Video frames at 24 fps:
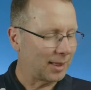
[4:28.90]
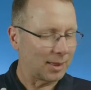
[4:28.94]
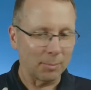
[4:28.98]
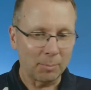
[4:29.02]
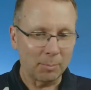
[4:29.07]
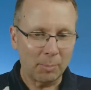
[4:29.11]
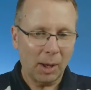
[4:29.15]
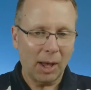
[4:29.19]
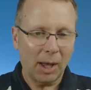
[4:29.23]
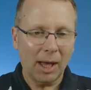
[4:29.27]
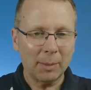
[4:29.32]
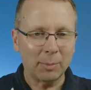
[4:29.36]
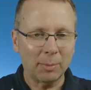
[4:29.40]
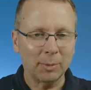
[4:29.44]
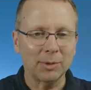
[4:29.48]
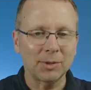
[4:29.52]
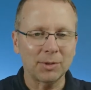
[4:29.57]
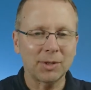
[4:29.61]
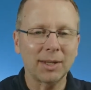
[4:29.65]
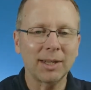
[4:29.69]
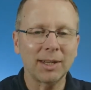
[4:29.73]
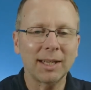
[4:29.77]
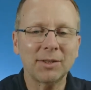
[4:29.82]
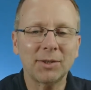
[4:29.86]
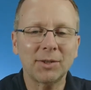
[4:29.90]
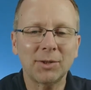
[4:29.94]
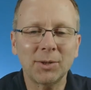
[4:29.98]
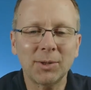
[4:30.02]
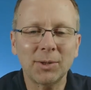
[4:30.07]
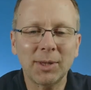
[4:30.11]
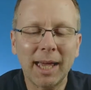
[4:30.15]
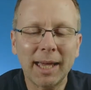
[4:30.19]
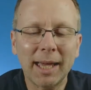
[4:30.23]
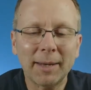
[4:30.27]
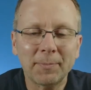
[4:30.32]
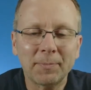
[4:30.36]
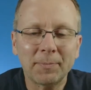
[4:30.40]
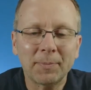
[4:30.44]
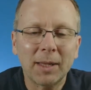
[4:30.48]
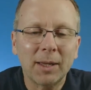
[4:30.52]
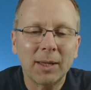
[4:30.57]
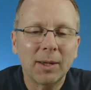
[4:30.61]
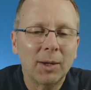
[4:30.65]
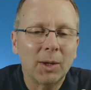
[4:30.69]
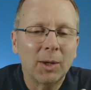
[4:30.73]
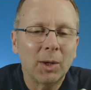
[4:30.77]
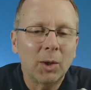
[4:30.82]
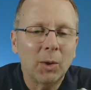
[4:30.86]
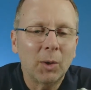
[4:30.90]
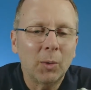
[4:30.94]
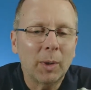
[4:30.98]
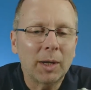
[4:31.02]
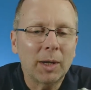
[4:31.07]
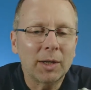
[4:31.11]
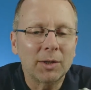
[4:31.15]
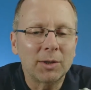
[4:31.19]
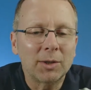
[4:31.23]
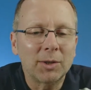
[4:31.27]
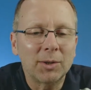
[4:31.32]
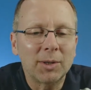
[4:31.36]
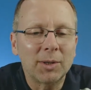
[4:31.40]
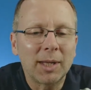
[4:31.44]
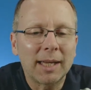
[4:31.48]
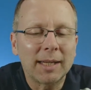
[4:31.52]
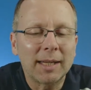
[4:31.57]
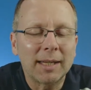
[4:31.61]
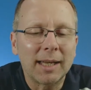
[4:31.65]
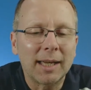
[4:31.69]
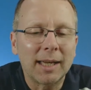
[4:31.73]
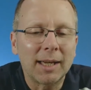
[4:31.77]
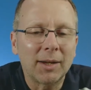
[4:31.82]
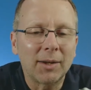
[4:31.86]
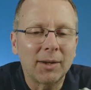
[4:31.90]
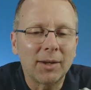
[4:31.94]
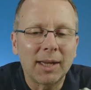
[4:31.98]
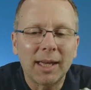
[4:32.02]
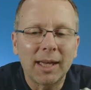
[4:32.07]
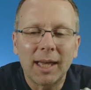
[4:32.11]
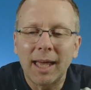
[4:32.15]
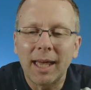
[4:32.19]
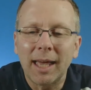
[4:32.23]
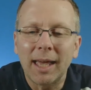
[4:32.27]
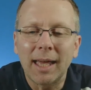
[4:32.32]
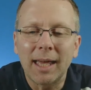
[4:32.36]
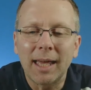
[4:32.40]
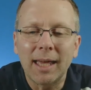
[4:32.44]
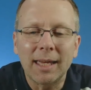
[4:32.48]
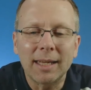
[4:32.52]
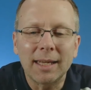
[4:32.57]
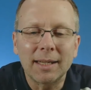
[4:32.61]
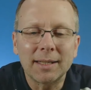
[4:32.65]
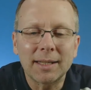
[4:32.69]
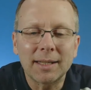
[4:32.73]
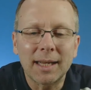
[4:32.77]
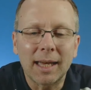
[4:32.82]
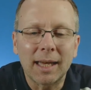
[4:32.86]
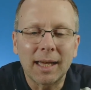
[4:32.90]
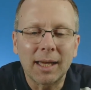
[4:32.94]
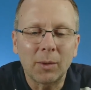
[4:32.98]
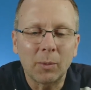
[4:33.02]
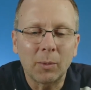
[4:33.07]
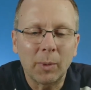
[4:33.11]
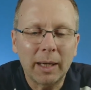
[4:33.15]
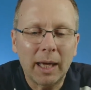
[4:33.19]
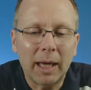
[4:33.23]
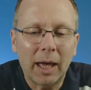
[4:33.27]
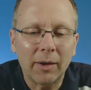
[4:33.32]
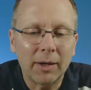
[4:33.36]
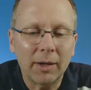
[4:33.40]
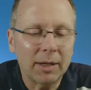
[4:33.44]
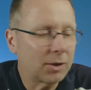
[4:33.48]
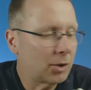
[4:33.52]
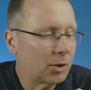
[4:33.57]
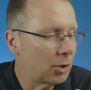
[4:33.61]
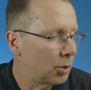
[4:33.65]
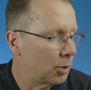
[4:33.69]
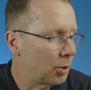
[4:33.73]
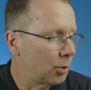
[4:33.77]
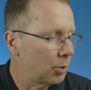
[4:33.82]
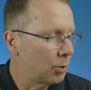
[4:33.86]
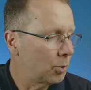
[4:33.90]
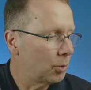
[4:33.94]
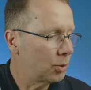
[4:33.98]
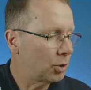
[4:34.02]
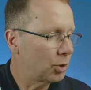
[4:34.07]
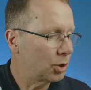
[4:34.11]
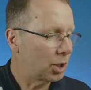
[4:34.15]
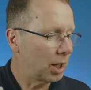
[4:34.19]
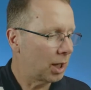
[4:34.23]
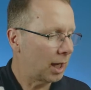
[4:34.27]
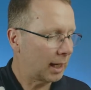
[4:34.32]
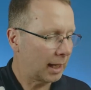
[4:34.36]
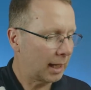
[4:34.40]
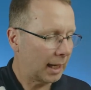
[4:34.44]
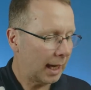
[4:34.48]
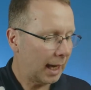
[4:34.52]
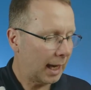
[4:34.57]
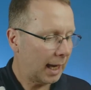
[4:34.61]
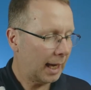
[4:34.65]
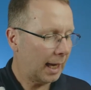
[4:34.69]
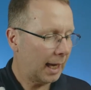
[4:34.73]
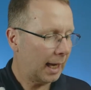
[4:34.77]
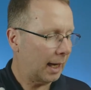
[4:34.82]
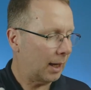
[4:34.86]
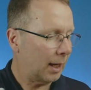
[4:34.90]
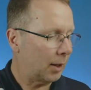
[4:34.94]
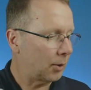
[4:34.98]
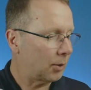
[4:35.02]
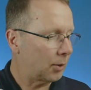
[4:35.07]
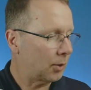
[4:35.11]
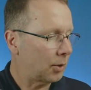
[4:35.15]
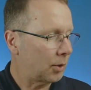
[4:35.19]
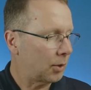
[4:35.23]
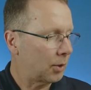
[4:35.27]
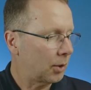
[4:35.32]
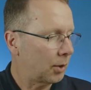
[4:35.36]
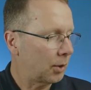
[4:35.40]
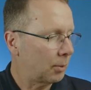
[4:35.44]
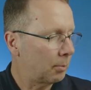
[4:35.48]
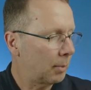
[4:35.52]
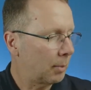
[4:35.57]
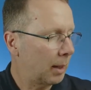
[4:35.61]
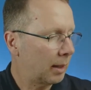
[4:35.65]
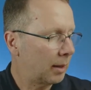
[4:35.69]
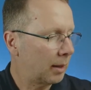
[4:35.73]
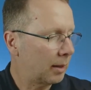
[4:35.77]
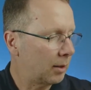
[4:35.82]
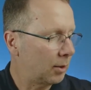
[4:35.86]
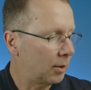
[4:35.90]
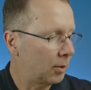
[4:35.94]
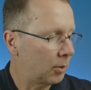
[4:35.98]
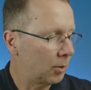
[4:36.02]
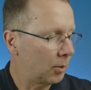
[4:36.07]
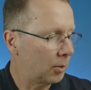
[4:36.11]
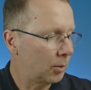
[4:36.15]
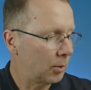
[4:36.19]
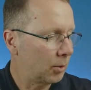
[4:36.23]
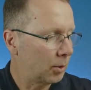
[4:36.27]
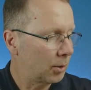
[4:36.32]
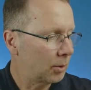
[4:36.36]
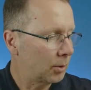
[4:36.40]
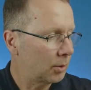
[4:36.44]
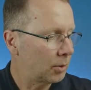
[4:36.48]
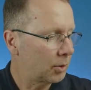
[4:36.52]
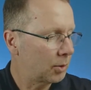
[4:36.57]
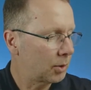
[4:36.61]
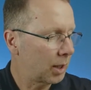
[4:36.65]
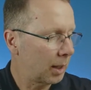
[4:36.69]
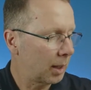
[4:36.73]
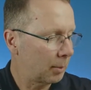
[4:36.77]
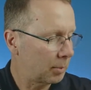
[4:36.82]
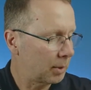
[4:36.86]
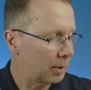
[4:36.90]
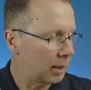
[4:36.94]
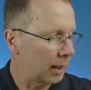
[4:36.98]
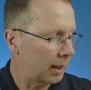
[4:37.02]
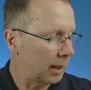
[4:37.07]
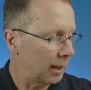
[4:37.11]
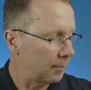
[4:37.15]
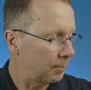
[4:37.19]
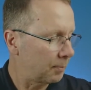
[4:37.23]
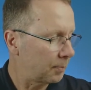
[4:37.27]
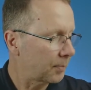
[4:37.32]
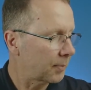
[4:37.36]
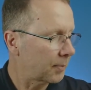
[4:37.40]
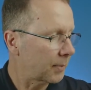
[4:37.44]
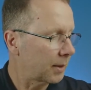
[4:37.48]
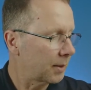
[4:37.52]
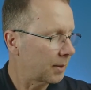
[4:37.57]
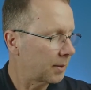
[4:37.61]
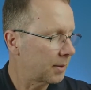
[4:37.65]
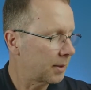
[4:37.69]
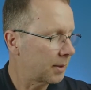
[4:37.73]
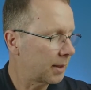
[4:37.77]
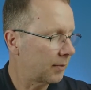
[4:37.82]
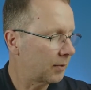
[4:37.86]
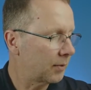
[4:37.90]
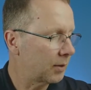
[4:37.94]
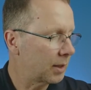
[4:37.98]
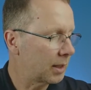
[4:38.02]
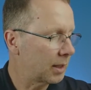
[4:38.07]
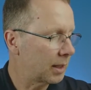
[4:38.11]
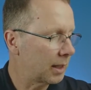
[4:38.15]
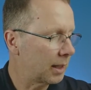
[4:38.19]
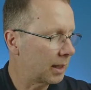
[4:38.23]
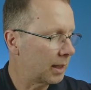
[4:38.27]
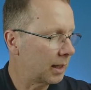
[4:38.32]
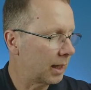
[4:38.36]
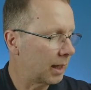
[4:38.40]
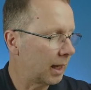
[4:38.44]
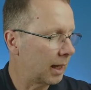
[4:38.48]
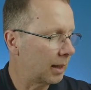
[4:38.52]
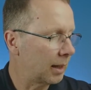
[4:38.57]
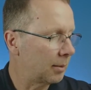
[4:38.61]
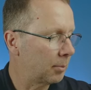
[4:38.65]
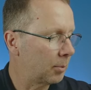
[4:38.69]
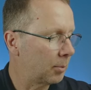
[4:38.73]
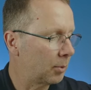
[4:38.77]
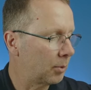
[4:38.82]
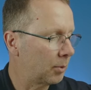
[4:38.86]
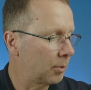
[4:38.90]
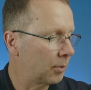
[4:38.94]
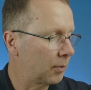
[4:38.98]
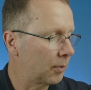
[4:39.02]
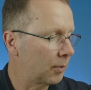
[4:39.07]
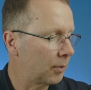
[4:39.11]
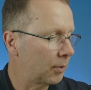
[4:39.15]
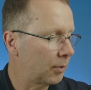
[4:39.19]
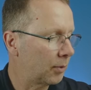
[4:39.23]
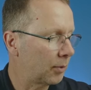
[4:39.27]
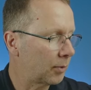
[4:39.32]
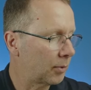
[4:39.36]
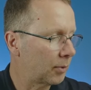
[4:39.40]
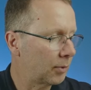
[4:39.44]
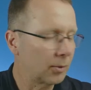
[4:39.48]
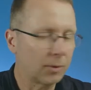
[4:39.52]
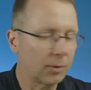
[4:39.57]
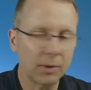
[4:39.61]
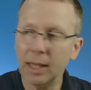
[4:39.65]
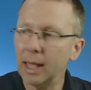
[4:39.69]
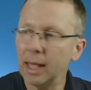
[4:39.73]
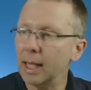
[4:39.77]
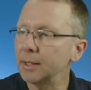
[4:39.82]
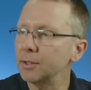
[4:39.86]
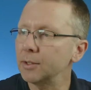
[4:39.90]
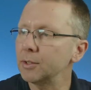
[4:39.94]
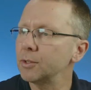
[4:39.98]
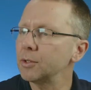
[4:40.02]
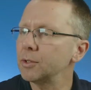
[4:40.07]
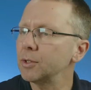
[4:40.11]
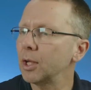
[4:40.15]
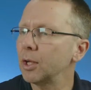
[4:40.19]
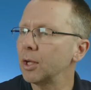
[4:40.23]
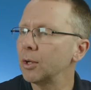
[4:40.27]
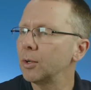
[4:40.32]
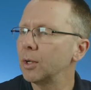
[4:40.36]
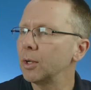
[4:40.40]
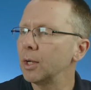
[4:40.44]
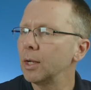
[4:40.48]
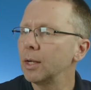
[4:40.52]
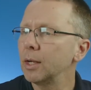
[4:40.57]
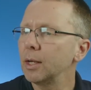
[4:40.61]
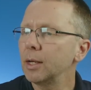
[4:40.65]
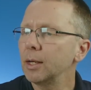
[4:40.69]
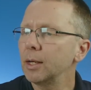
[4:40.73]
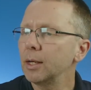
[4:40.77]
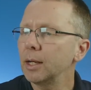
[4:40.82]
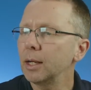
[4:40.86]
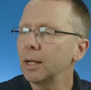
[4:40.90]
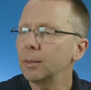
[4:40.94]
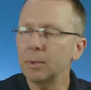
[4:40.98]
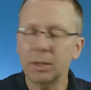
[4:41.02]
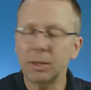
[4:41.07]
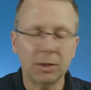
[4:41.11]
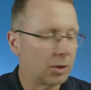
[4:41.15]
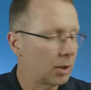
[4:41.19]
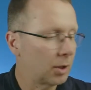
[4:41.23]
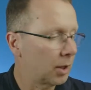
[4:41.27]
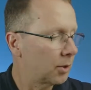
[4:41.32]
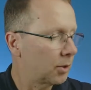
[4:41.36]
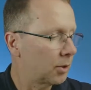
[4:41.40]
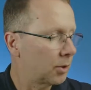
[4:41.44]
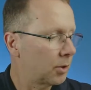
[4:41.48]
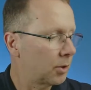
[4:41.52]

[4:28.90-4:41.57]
Bible. So let's do that. We're going to do that now, and we're going to check out Matthew chapter 17 and move through that. So let me just